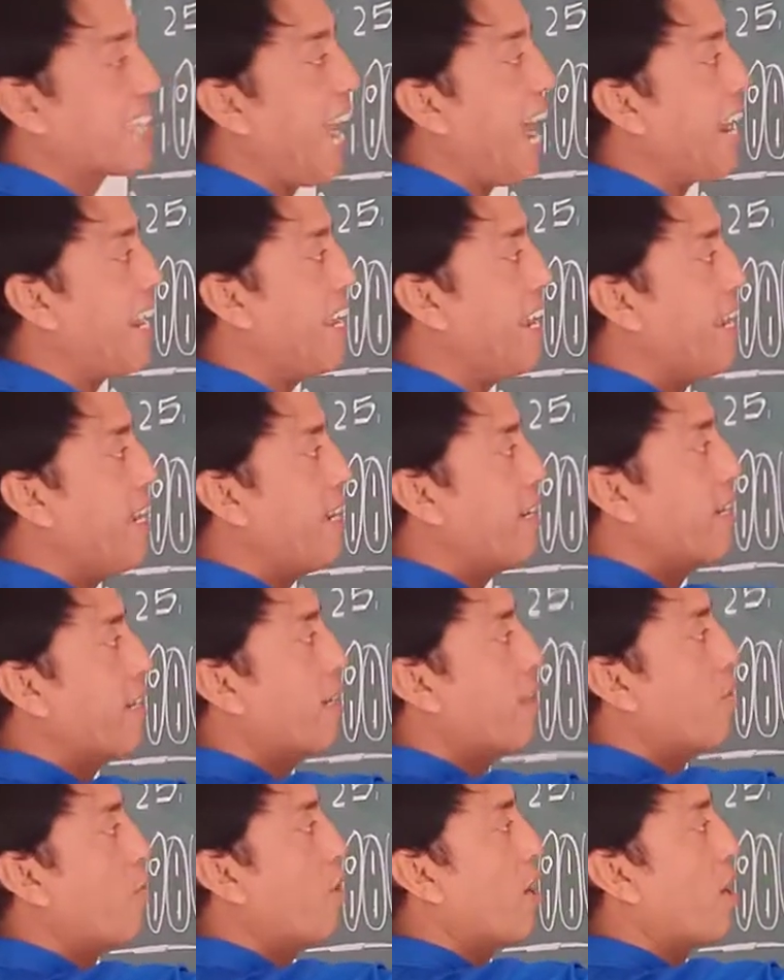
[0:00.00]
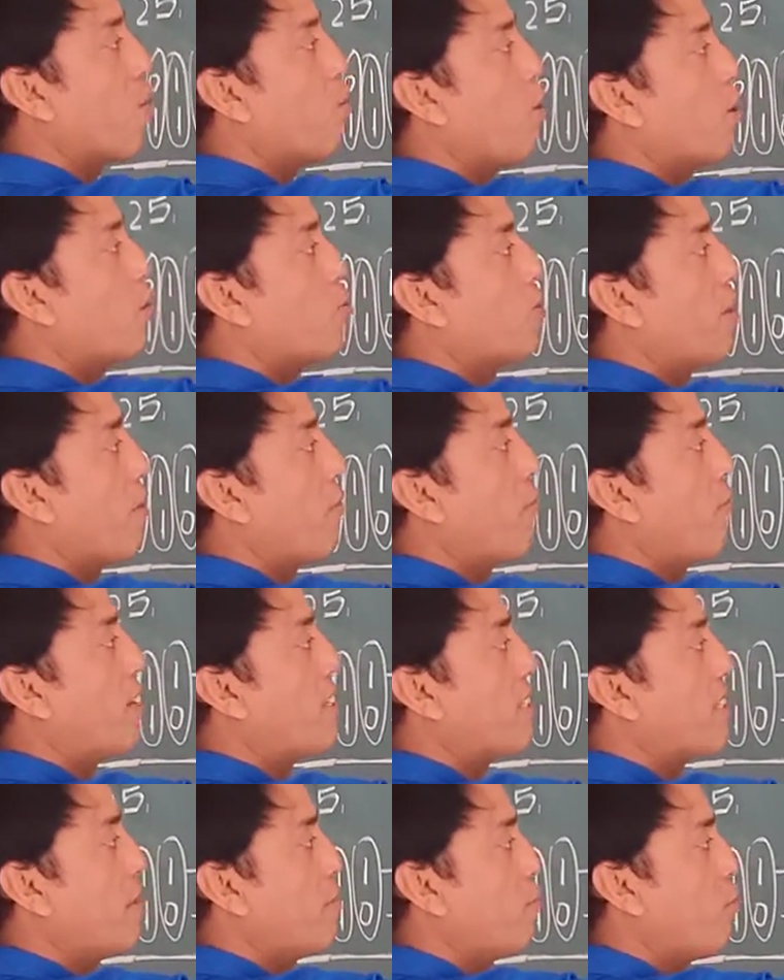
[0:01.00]
carry will go to the
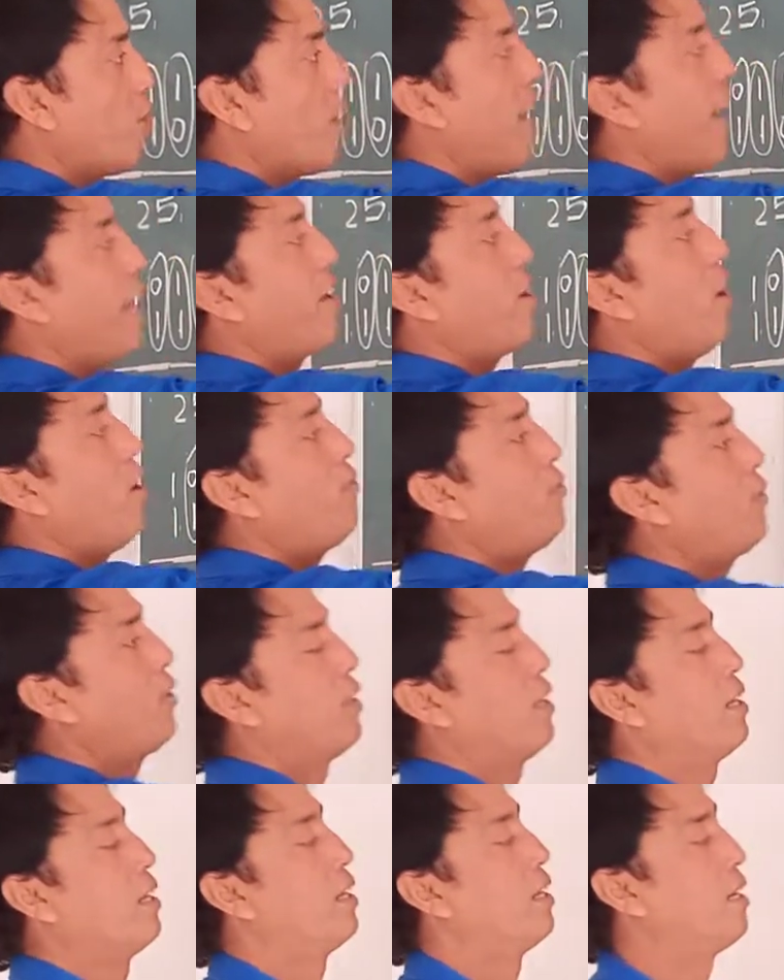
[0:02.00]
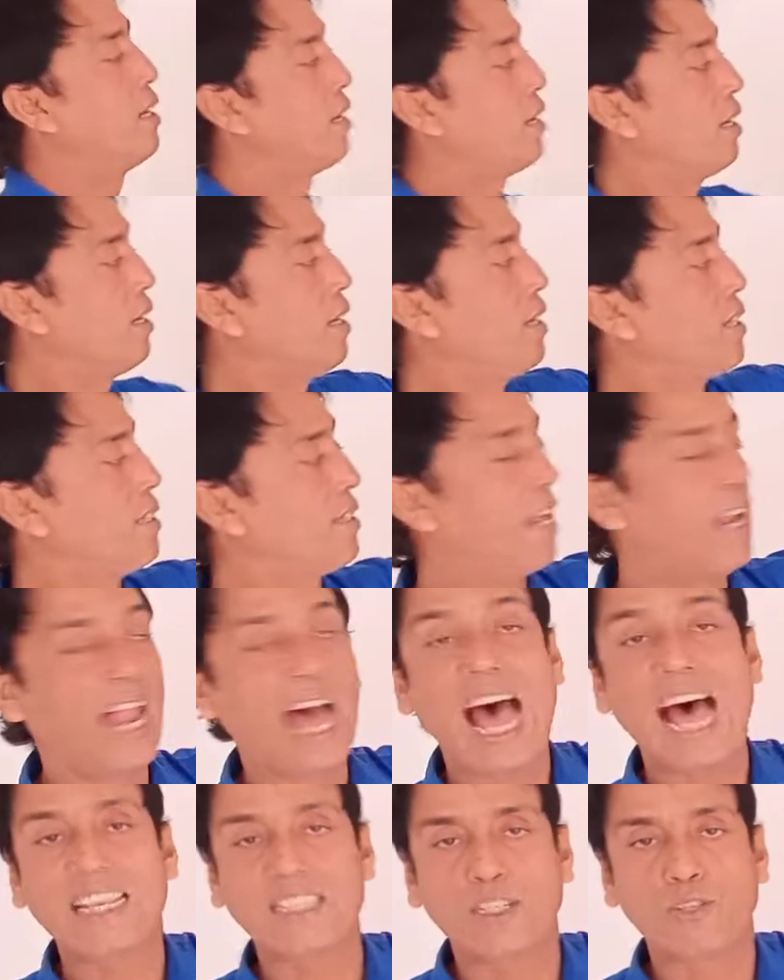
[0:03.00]
first input line of the
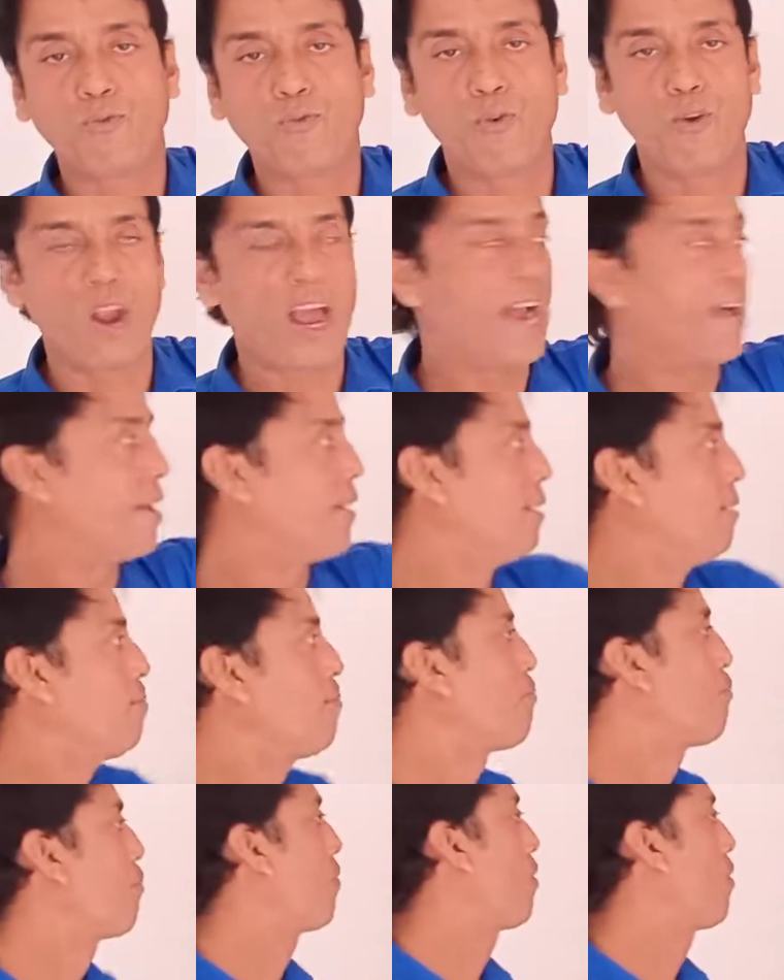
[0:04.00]
last full adder.